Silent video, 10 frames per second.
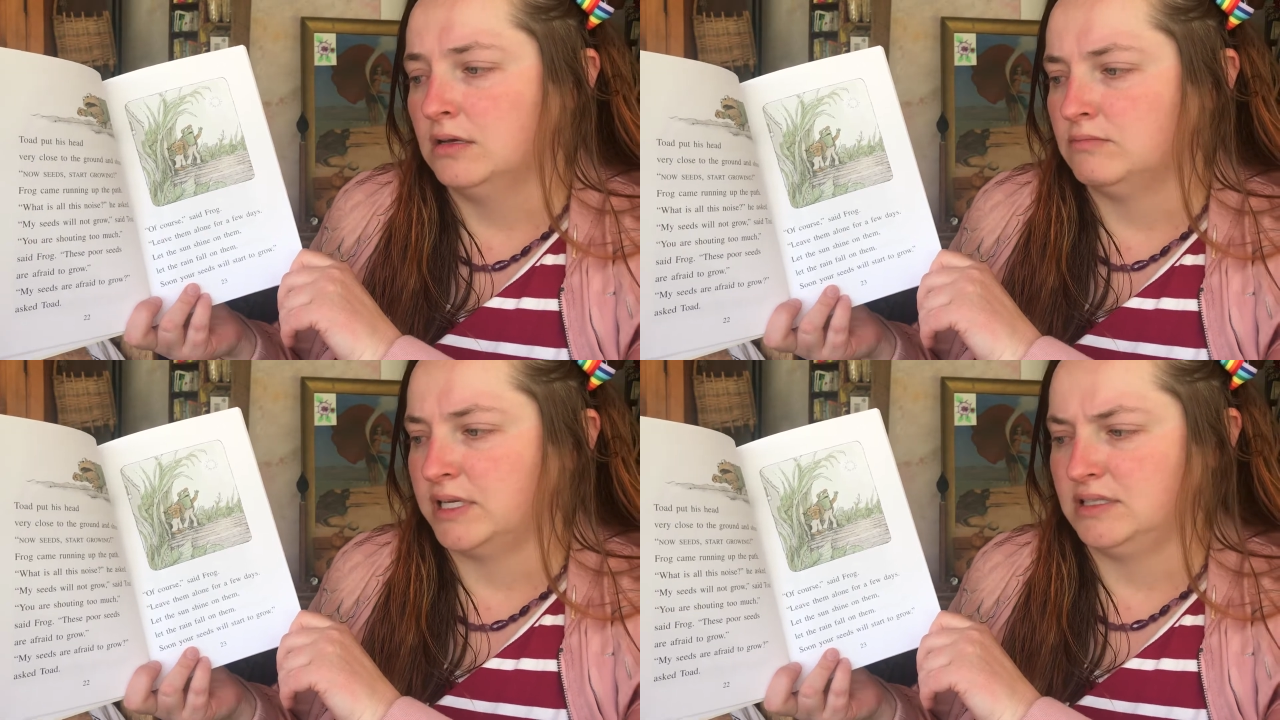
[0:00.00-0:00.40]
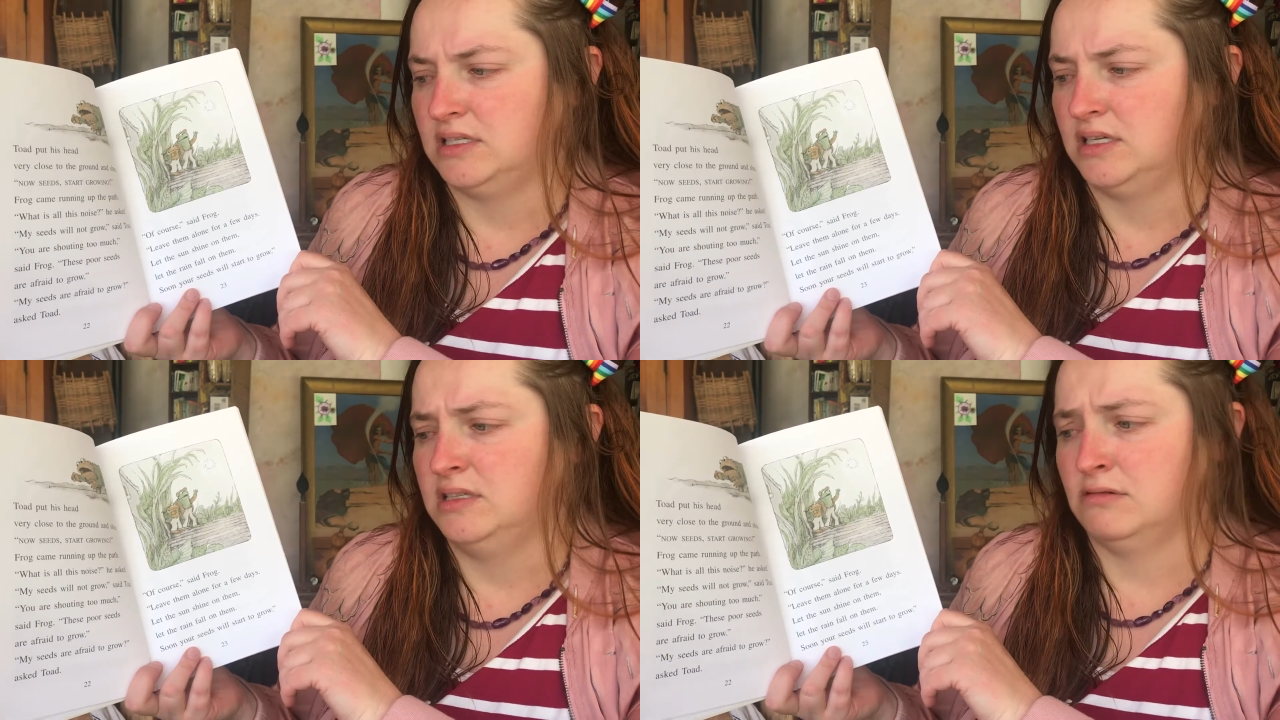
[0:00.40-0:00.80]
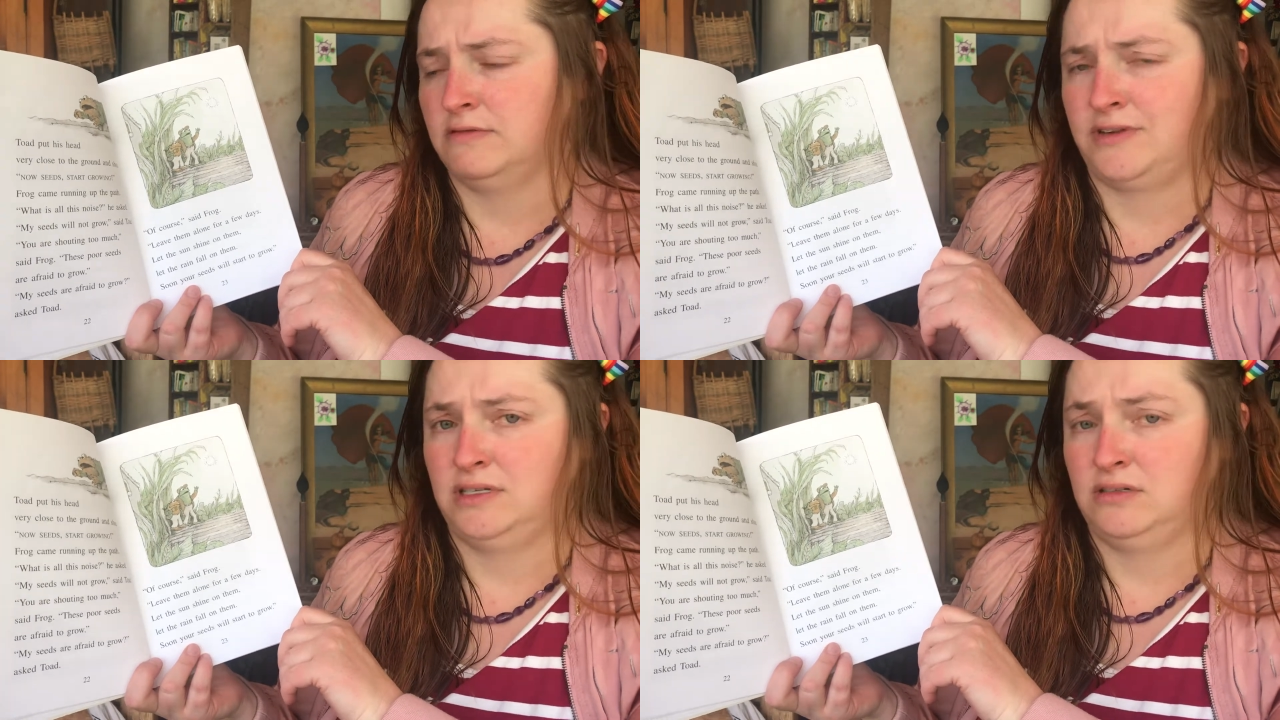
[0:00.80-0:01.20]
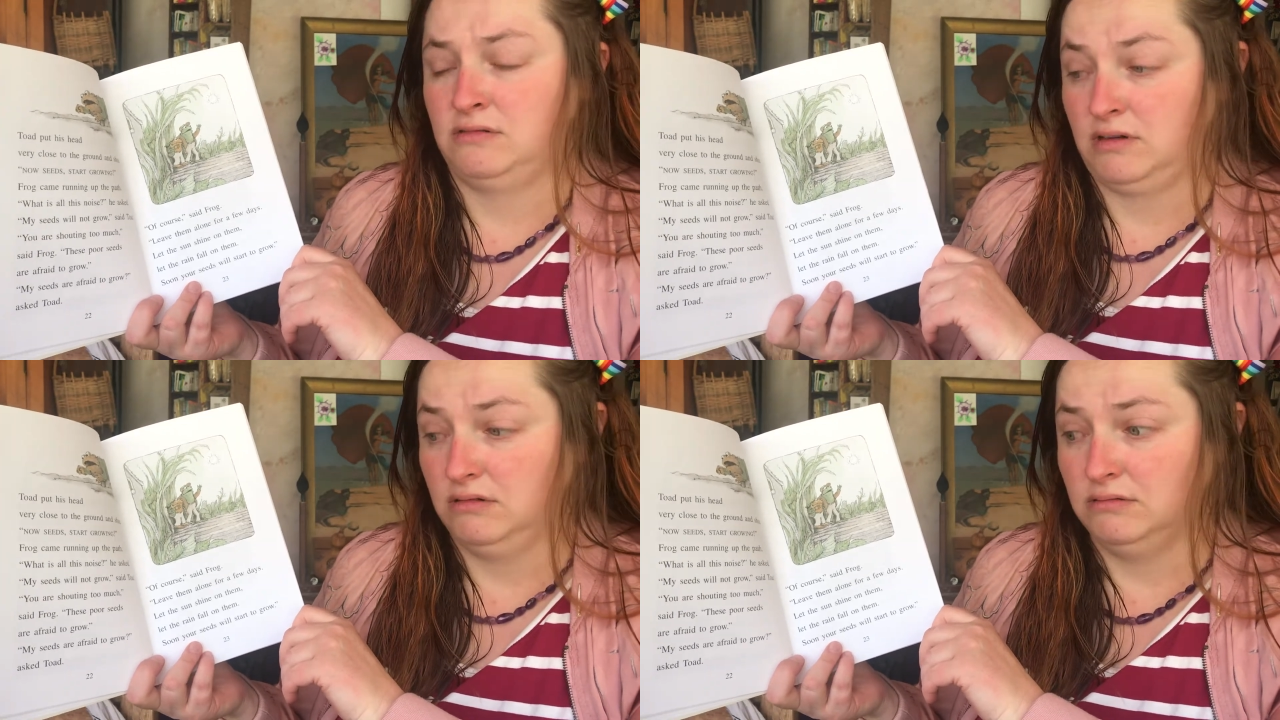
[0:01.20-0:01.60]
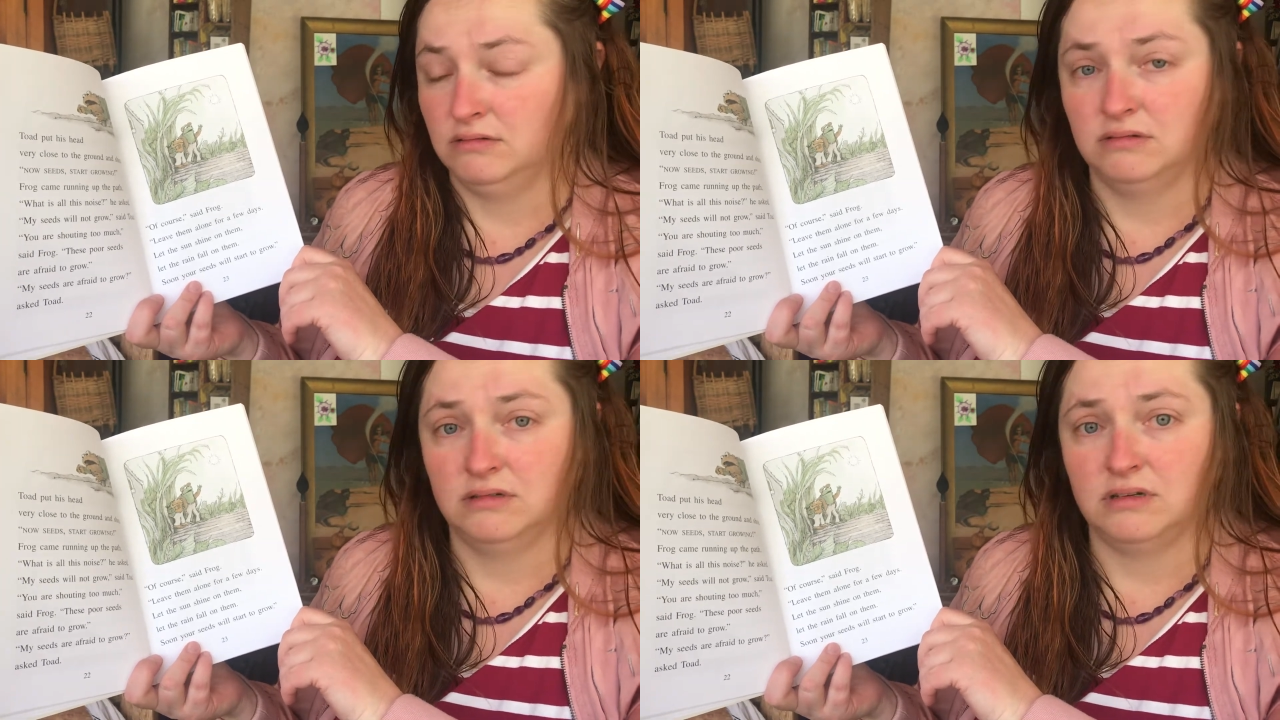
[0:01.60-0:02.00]
"My seeds are afraid to grow?"
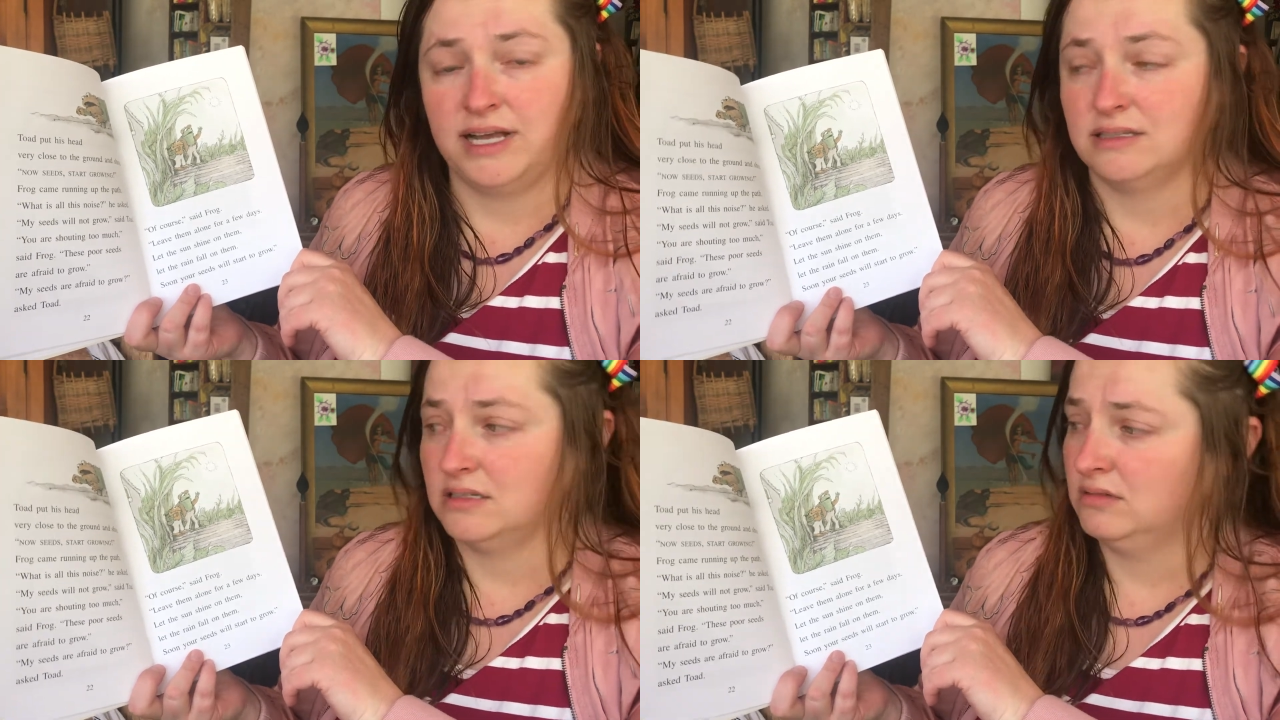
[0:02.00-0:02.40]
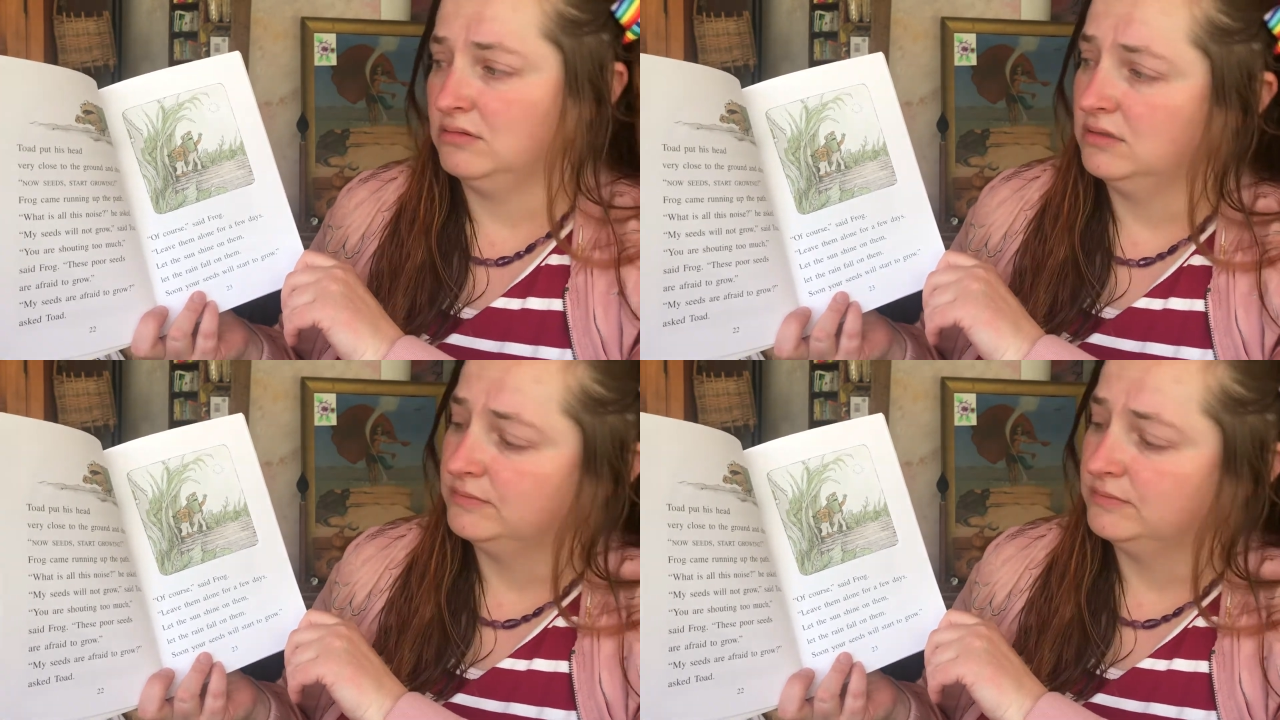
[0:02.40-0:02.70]
asked Toad.